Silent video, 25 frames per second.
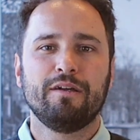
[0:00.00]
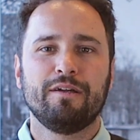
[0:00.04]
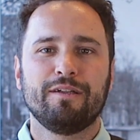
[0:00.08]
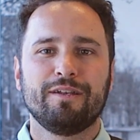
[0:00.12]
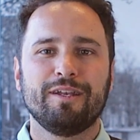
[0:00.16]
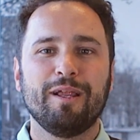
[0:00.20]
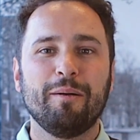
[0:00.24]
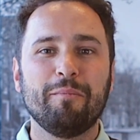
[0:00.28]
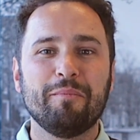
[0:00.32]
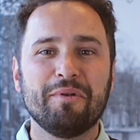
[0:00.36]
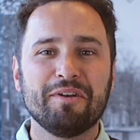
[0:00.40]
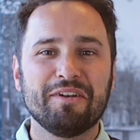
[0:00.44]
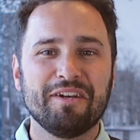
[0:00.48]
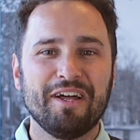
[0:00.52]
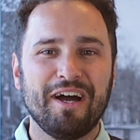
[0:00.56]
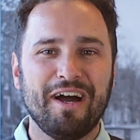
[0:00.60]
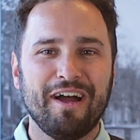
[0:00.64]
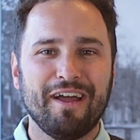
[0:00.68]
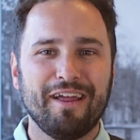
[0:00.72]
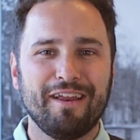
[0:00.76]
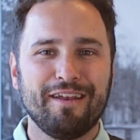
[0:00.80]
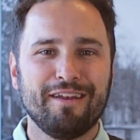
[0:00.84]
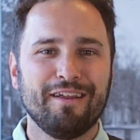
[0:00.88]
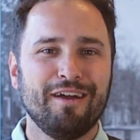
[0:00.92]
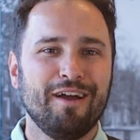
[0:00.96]
Number
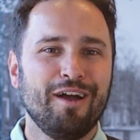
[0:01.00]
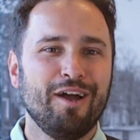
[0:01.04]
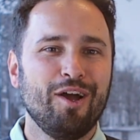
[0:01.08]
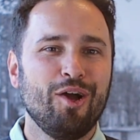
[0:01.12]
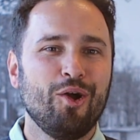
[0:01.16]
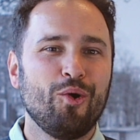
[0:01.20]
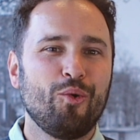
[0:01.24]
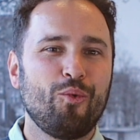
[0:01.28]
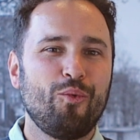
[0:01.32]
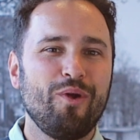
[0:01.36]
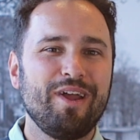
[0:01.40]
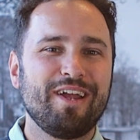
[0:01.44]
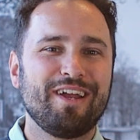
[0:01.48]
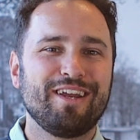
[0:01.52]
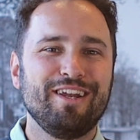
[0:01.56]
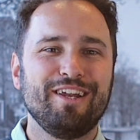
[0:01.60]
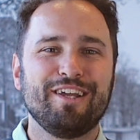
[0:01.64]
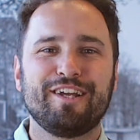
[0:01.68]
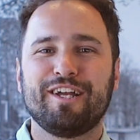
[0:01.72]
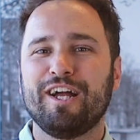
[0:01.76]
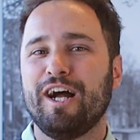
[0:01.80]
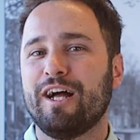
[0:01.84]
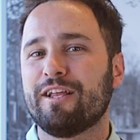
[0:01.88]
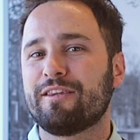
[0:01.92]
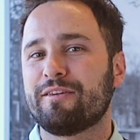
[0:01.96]
9. Quickly
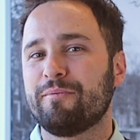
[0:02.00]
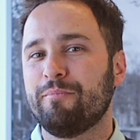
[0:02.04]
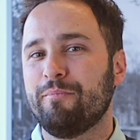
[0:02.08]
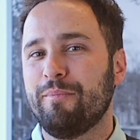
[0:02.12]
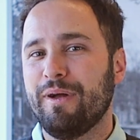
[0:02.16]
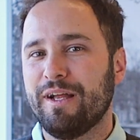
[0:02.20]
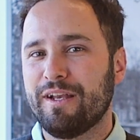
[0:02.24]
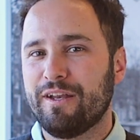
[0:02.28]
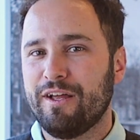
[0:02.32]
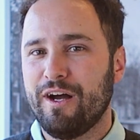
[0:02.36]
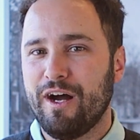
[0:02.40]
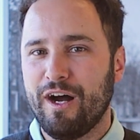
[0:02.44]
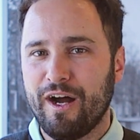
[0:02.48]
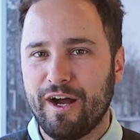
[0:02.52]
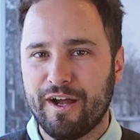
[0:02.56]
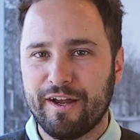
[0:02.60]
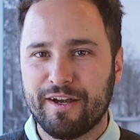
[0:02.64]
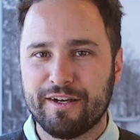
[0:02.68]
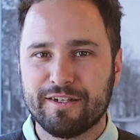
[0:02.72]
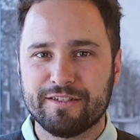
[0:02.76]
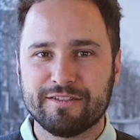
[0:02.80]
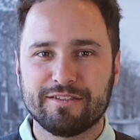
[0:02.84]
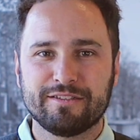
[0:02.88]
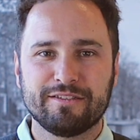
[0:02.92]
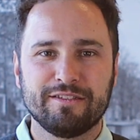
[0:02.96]
cut bad
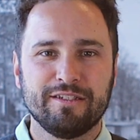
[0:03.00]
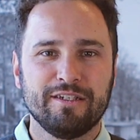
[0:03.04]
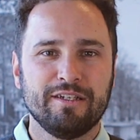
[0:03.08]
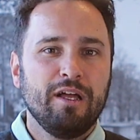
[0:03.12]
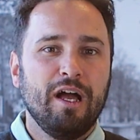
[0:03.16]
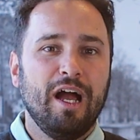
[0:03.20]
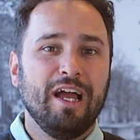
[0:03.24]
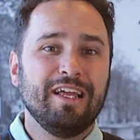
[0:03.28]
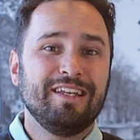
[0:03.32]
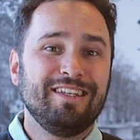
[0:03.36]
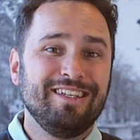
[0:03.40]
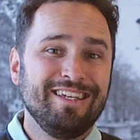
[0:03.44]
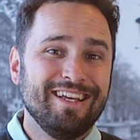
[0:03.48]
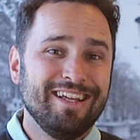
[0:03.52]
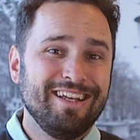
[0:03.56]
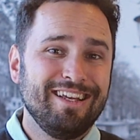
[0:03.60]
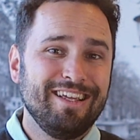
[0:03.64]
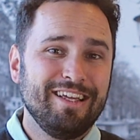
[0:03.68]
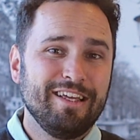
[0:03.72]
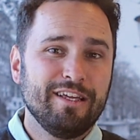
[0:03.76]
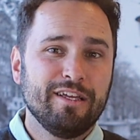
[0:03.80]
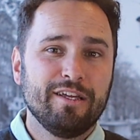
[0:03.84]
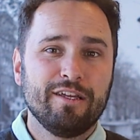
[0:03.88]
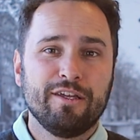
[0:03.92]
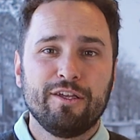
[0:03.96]
hires.
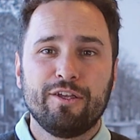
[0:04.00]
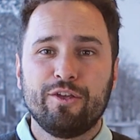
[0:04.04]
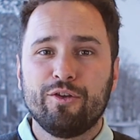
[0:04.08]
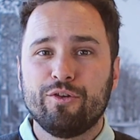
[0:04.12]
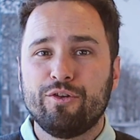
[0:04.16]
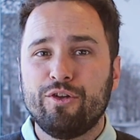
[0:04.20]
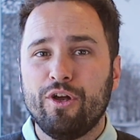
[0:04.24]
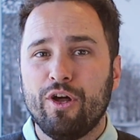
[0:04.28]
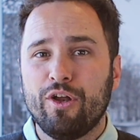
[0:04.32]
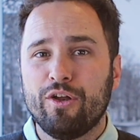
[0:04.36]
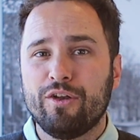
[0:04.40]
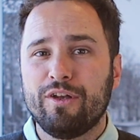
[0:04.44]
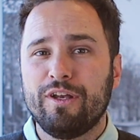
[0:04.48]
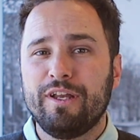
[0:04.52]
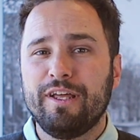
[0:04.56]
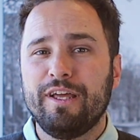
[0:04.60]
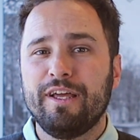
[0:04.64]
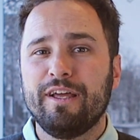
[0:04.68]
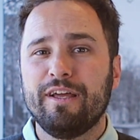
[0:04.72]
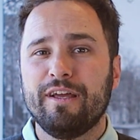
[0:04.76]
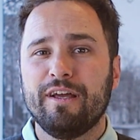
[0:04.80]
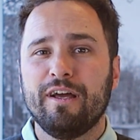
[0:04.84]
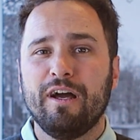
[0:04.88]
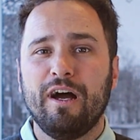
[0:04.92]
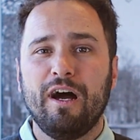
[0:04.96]
Ideally, you'd
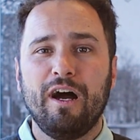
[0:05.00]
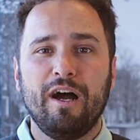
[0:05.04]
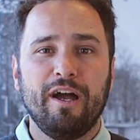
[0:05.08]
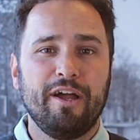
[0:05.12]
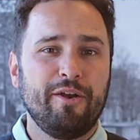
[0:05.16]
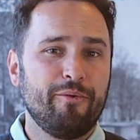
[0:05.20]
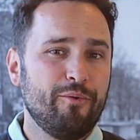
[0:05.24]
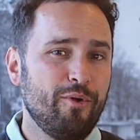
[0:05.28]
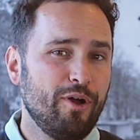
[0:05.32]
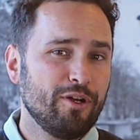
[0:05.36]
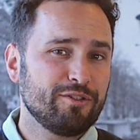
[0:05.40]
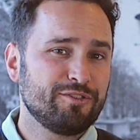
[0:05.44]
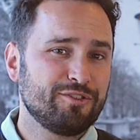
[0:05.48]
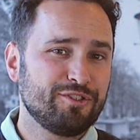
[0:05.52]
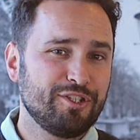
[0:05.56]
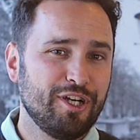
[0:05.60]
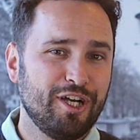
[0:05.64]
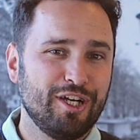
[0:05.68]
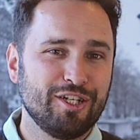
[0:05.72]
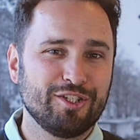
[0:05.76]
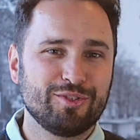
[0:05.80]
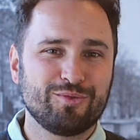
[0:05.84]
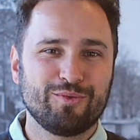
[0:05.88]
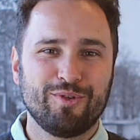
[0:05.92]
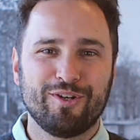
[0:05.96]
only hire rock
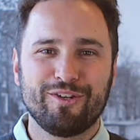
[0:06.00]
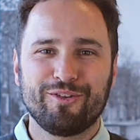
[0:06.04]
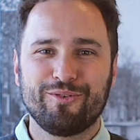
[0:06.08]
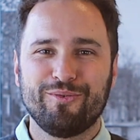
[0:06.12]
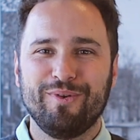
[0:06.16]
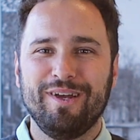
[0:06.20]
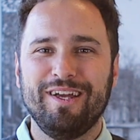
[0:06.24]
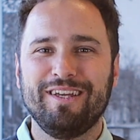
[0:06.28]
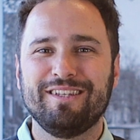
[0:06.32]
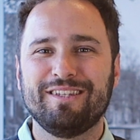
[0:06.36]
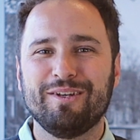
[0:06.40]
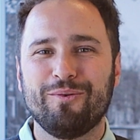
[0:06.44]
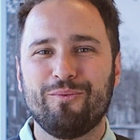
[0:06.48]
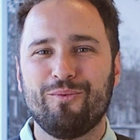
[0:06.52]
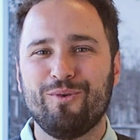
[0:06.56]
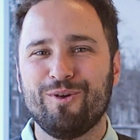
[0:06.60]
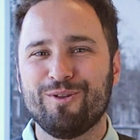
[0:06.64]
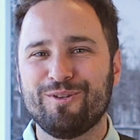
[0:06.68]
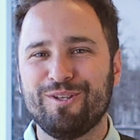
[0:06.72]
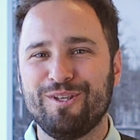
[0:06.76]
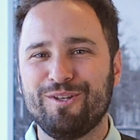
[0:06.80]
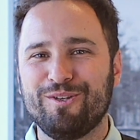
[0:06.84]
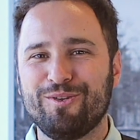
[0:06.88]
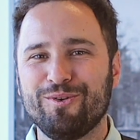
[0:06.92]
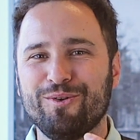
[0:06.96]
stars who are great at
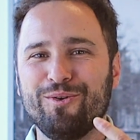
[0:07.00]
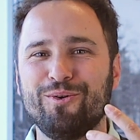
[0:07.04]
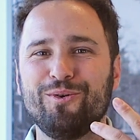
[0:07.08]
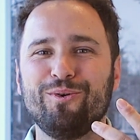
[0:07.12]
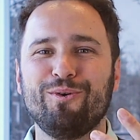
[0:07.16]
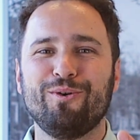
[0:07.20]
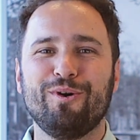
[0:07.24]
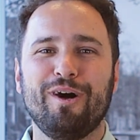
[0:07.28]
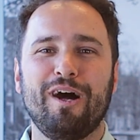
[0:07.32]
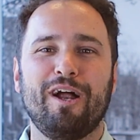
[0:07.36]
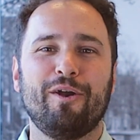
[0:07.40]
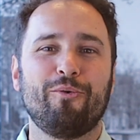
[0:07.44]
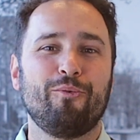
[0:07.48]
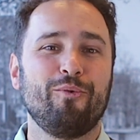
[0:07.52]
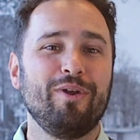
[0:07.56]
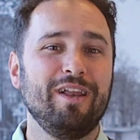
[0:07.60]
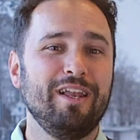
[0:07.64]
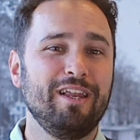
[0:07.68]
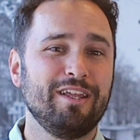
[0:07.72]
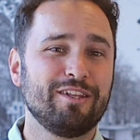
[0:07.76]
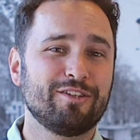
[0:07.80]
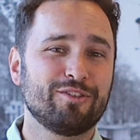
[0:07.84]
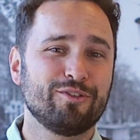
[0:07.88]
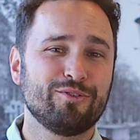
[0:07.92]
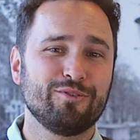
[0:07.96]
what they do, are
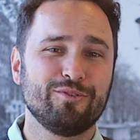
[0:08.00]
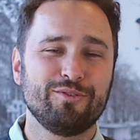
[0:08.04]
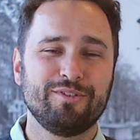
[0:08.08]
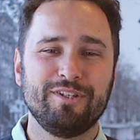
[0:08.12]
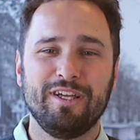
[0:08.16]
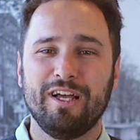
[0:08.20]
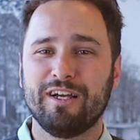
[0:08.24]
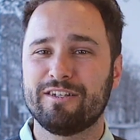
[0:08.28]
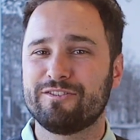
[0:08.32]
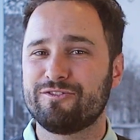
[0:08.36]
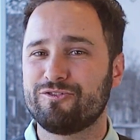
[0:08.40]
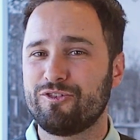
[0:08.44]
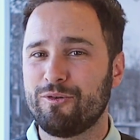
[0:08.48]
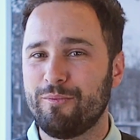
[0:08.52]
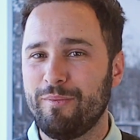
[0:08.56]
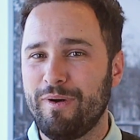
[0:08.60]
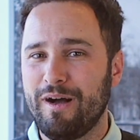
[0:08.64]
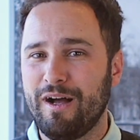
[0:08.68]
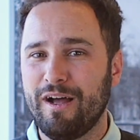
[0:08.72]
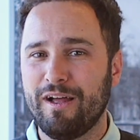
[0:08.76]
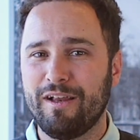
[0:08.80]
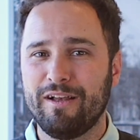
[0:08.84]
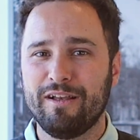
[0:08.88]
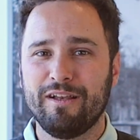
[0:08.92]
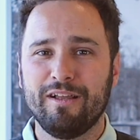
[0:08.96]
willing to do the extra
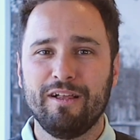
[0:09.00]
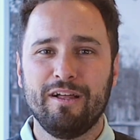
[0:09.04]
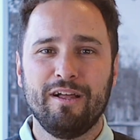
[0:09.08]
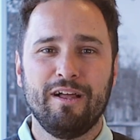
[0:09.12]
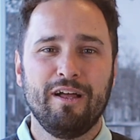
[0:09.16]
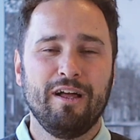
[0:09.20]
mile,